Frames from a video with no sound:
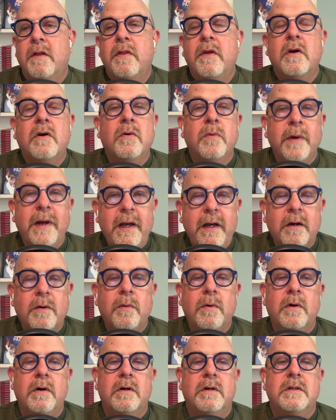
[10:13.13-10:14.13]
The Greek
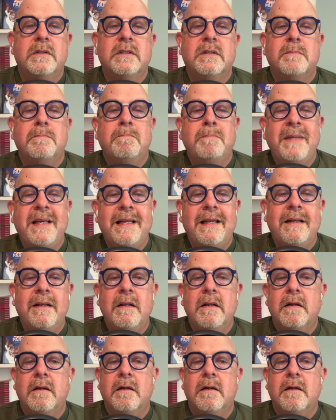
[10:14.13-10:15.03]
words miel,